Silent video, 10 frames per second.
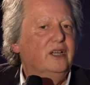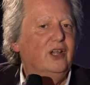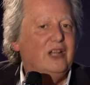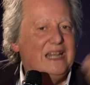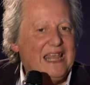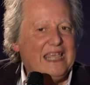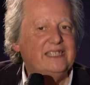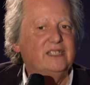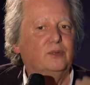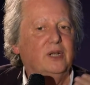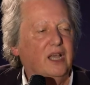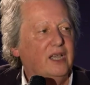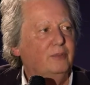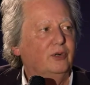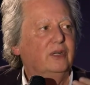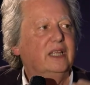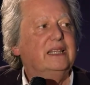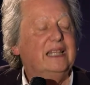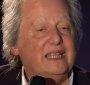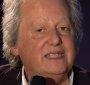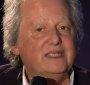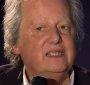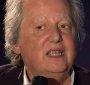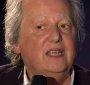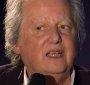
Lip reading: less reliable and less